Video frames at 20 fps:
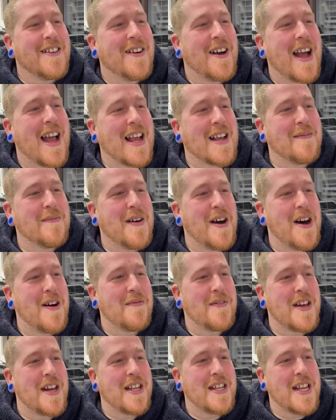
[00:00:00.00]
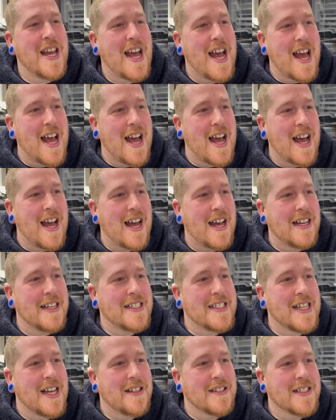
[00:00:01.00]
You're Hank Marvin. Yeah,
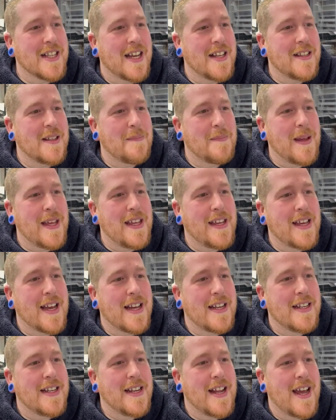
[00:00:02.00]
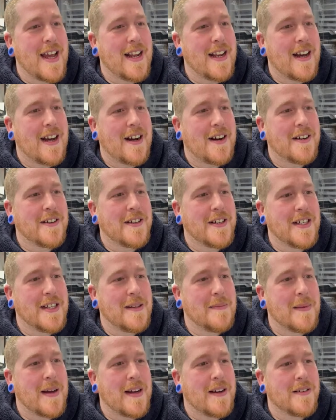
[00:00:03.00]
sounds like the peak and inhaler are your
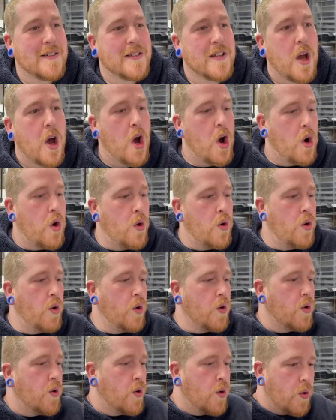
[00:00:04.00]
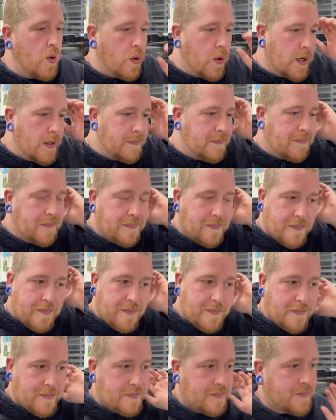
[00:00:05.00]
emails. Ooh,
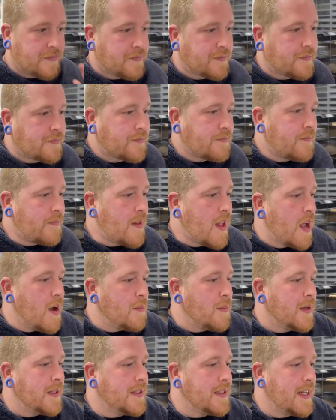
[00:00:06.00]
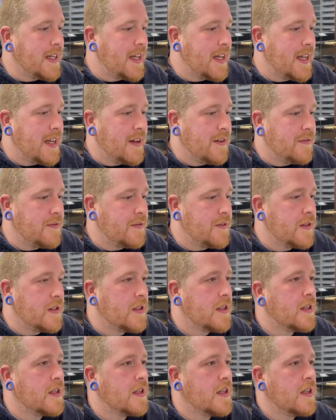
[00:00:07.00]
I wonder if
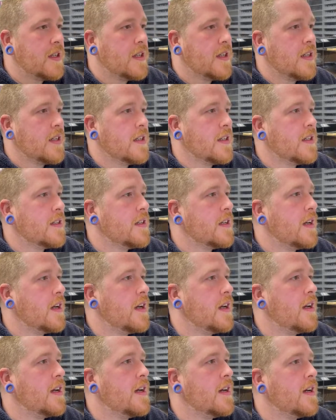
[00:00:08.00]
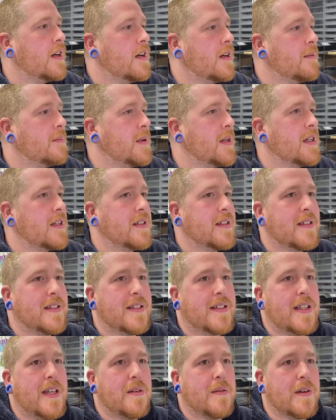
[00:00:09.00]
um
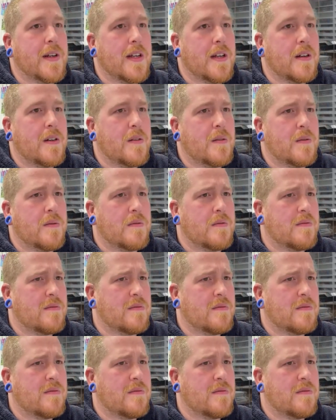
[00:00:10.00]
Siri. Oh.